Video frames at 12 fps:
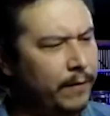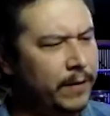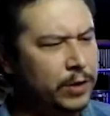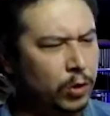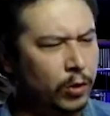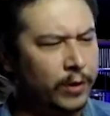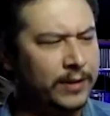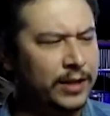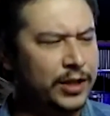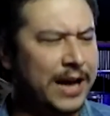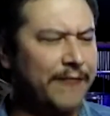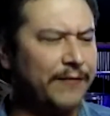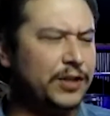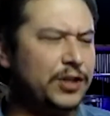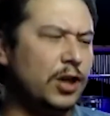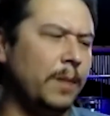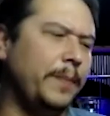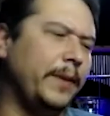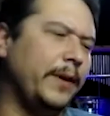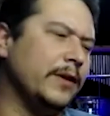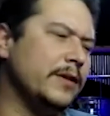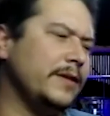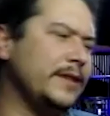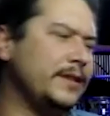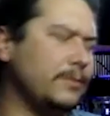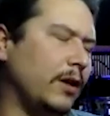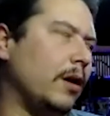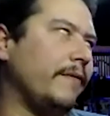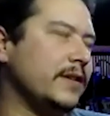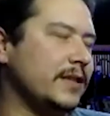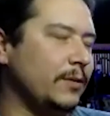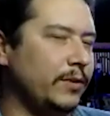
you been touring? Did you have to stop because of this? Well, obviously